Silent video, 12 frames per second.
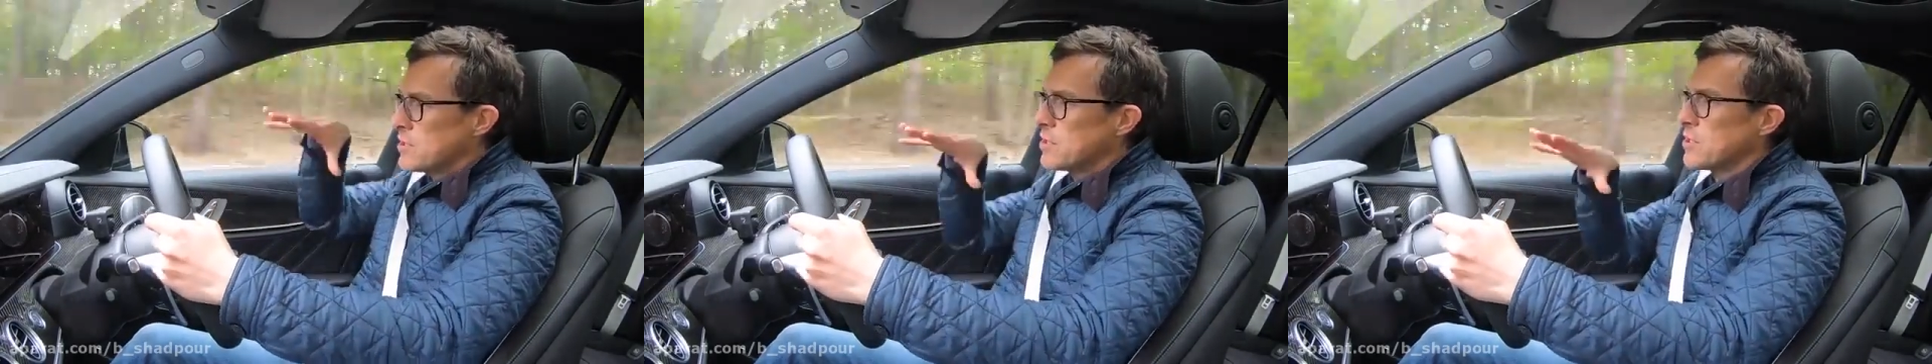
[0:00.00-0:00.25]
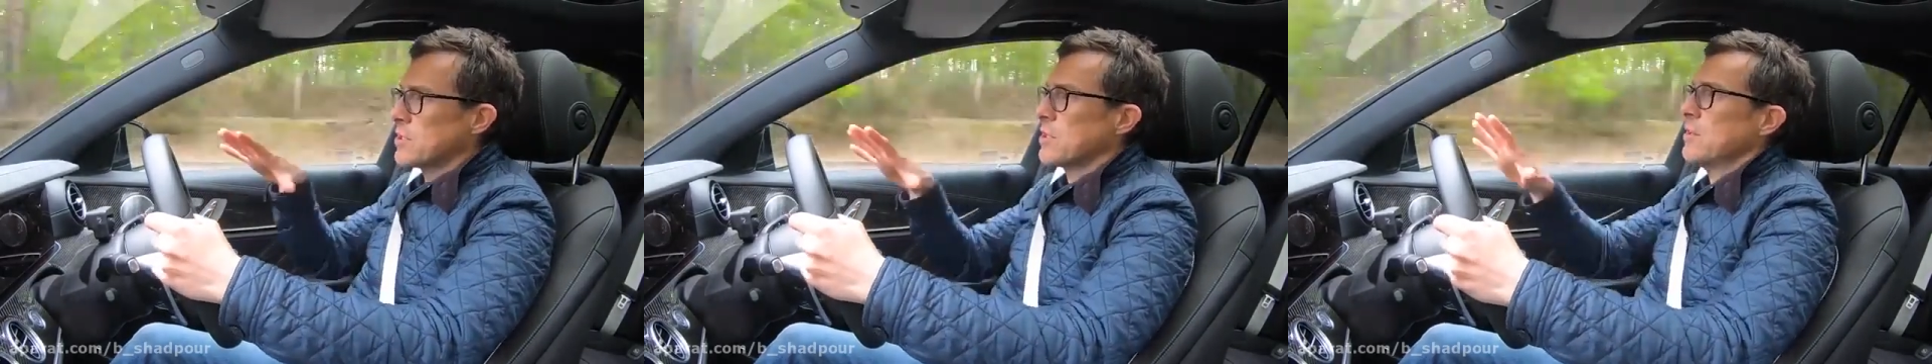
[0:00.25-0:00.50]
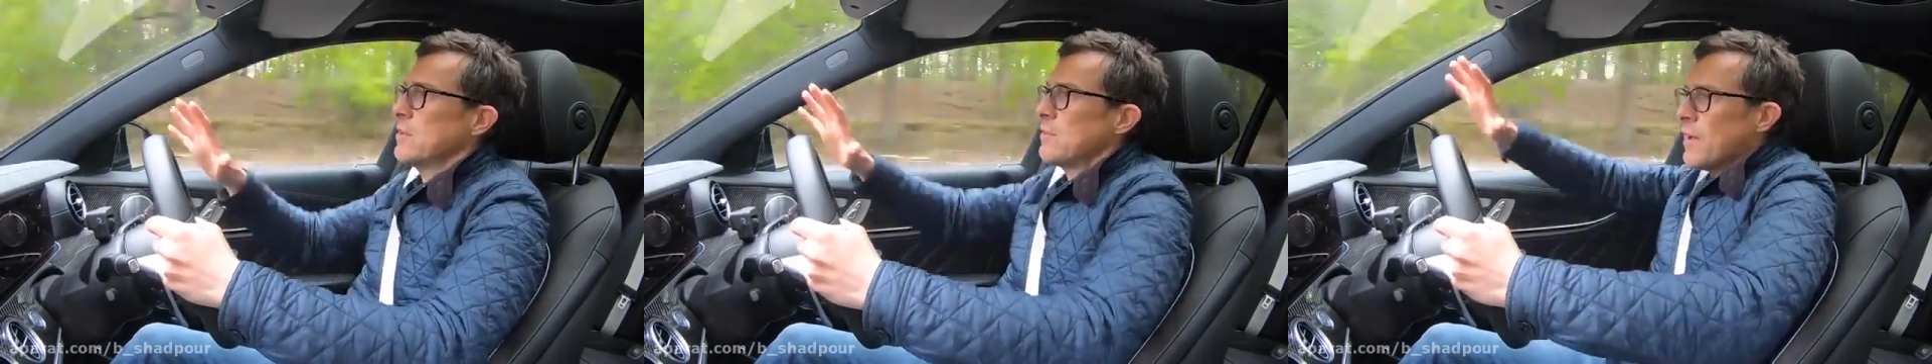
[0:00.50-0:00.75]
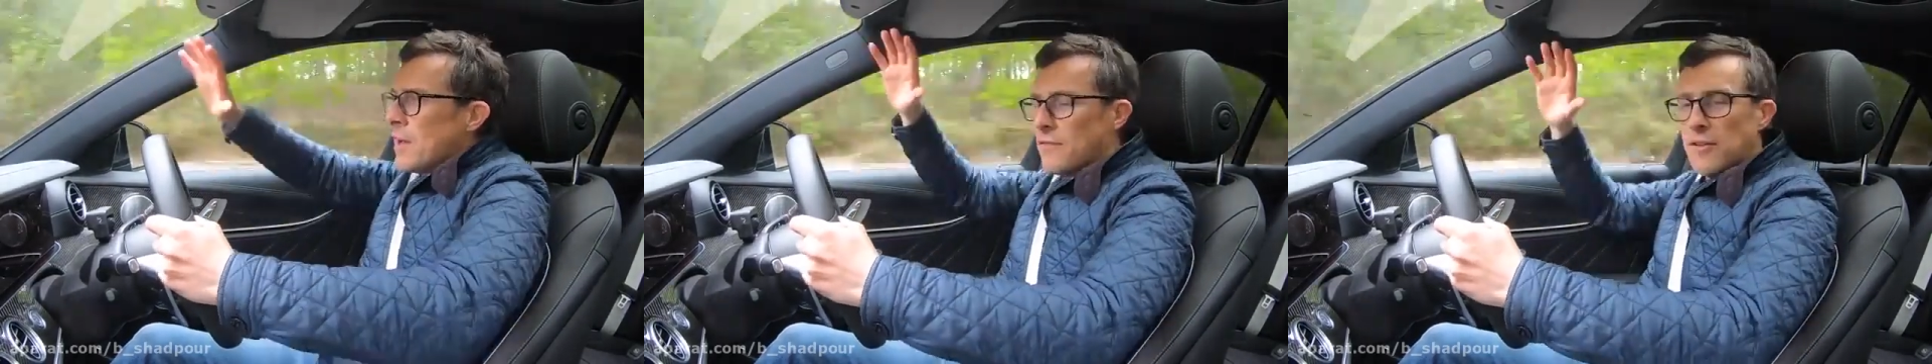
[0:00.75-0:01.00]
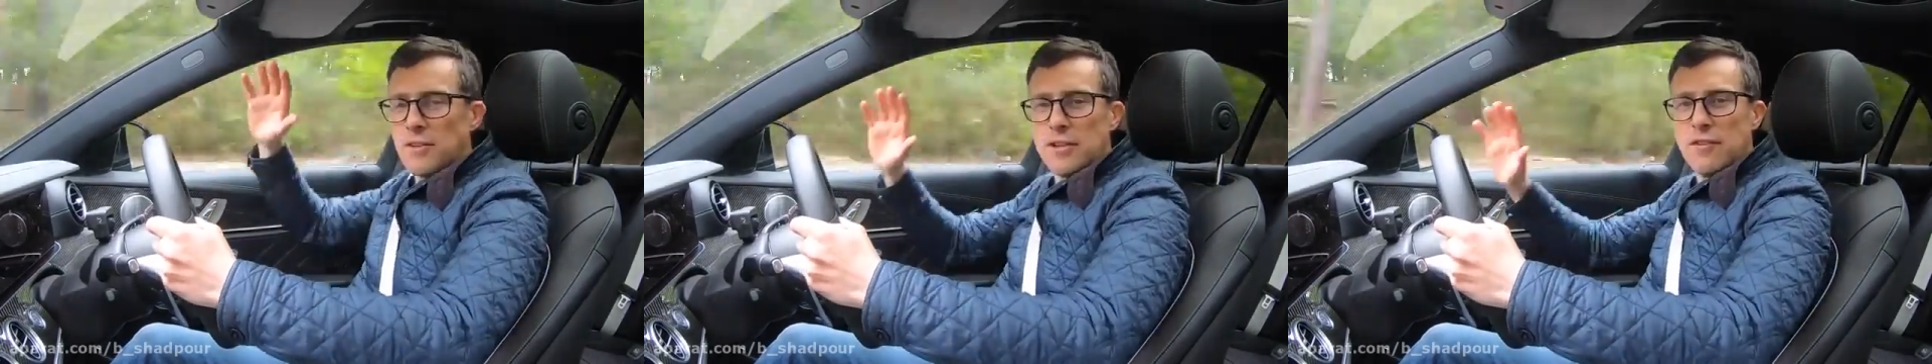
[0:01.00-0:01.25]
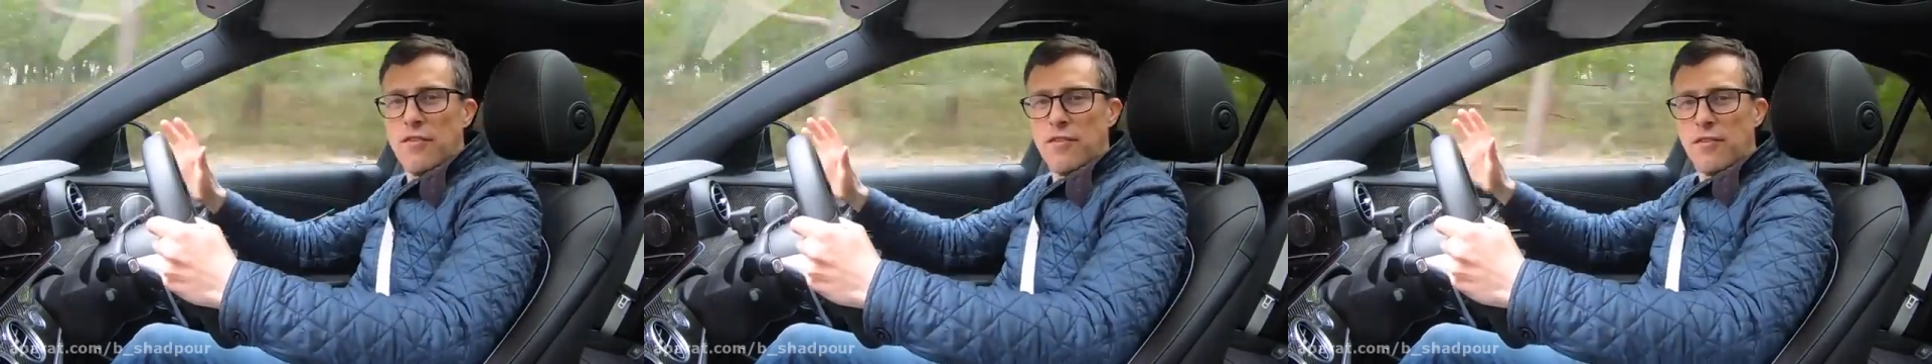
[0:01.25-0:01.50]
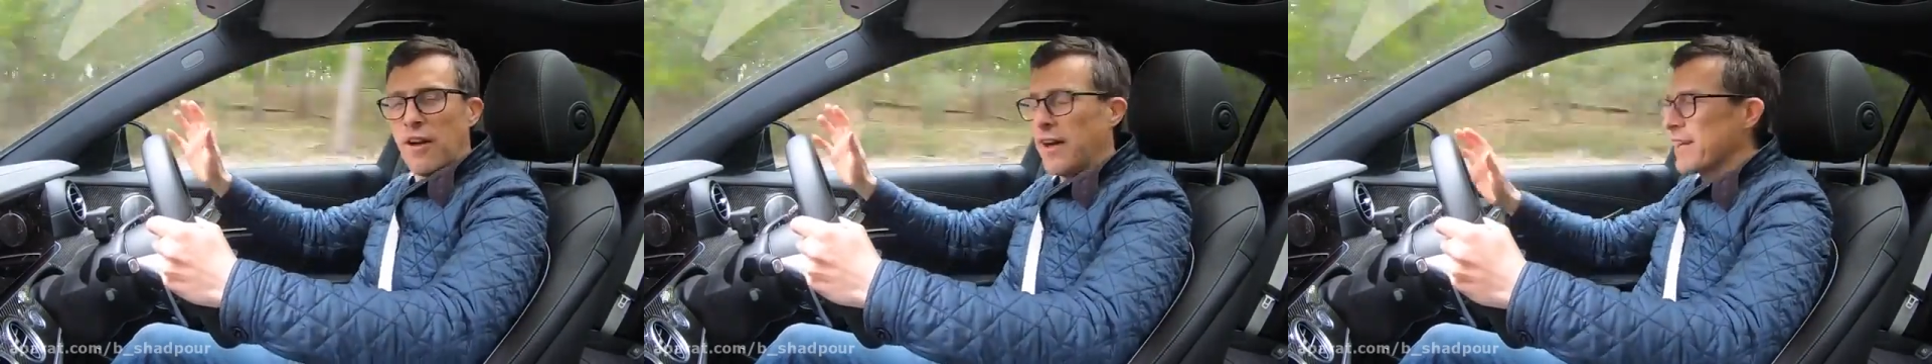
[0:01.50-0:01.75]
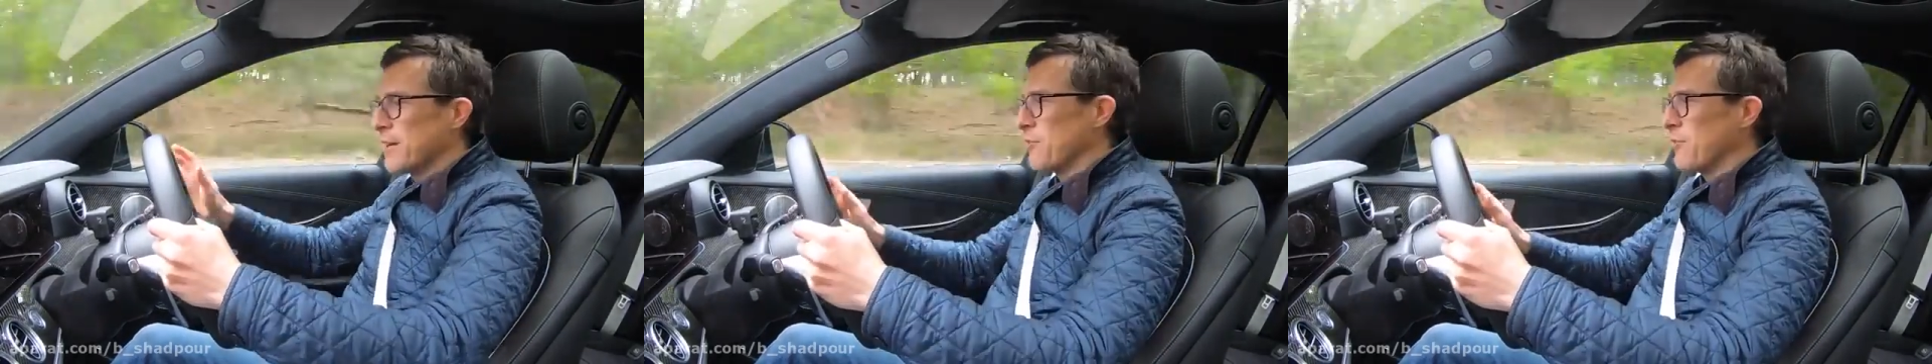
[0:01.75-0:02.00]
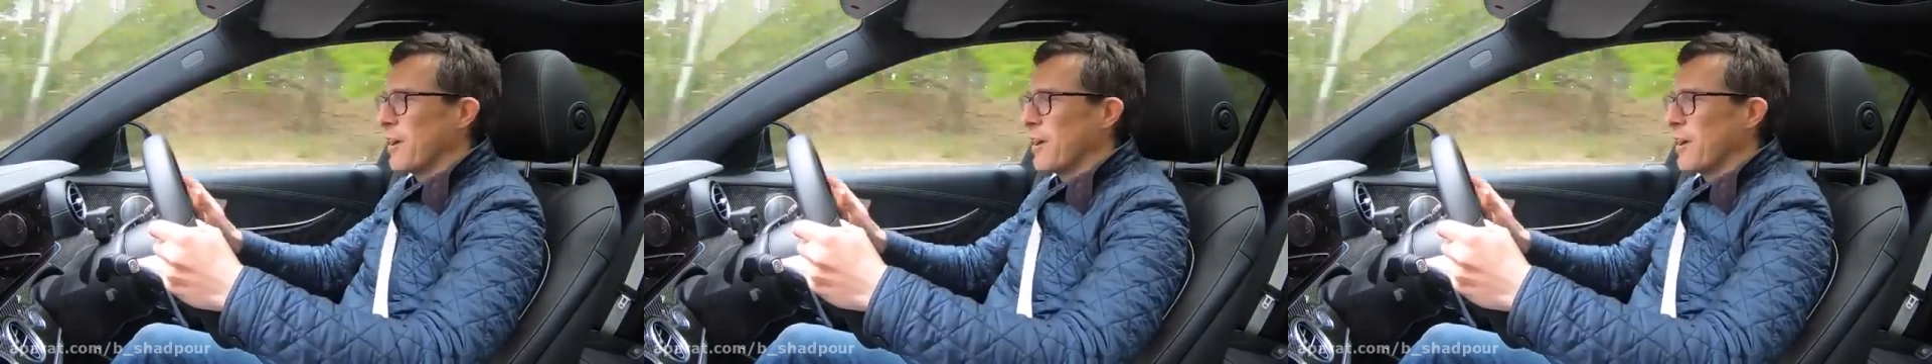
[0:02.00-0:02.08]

It just kind of feels like you're flying up the